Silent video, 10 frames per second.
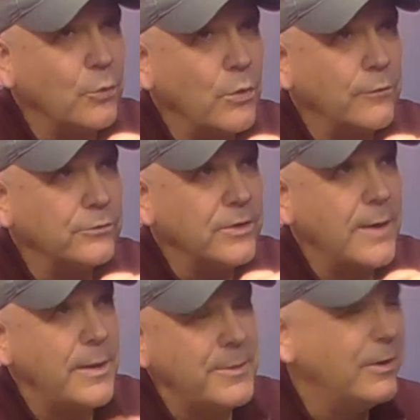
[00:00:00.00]
just a wonderful
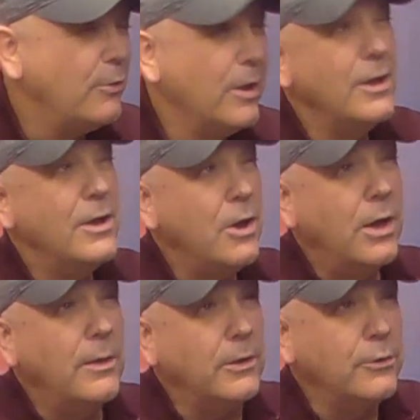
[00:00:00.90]
time. I mean,
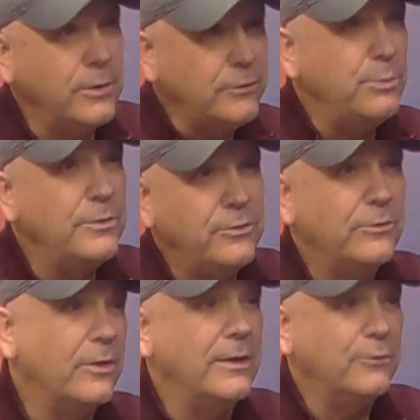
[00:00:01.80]
uh, Christmas
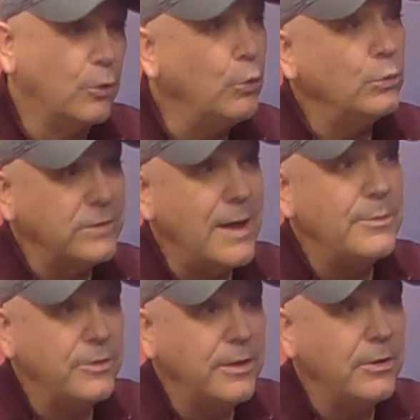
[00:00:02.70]
is a, is a cool
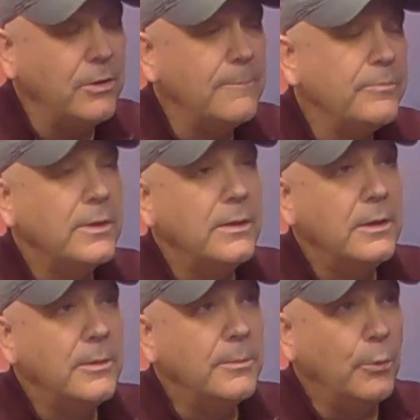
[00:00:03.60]
time of the year.
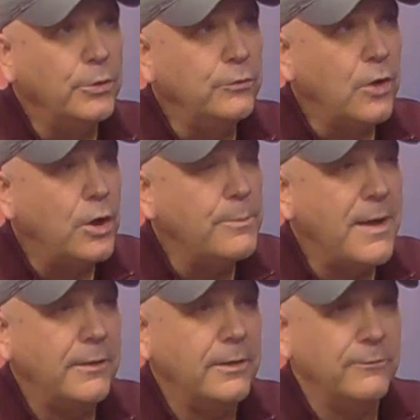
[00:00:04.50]
But when you talk
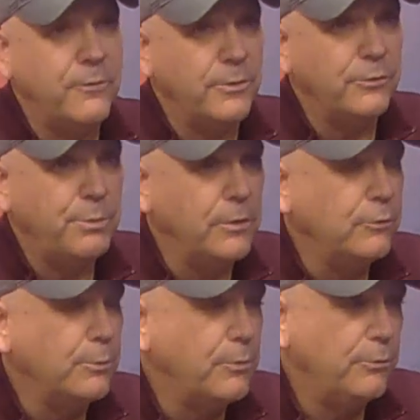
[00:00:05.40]
about it from a
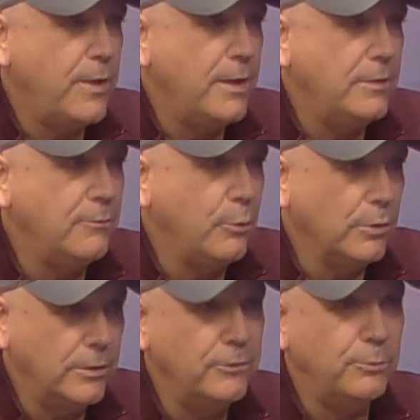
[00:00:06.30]
spiritual perspective, a
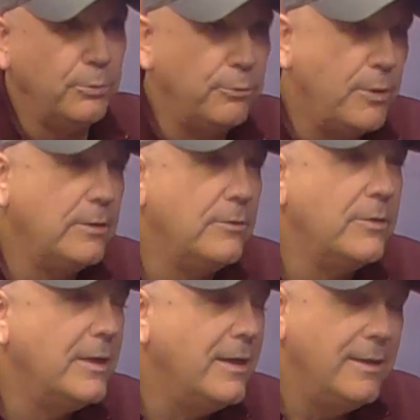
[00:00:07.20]
religious
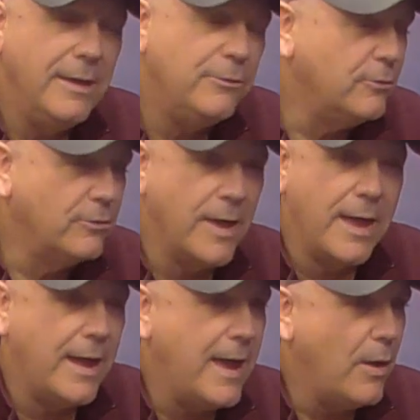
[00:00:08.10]
perspective, Easter's
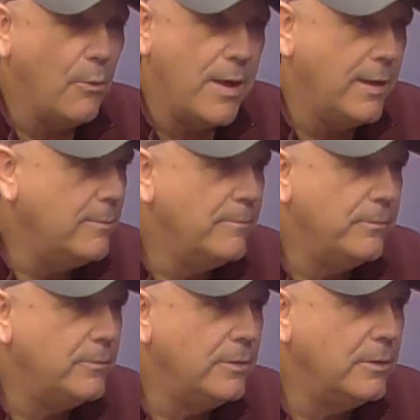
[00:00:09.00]
got to outweigh
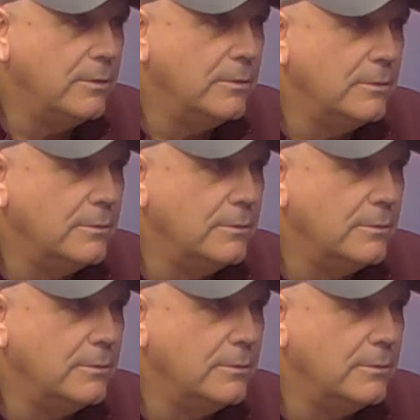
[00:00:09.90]
uh,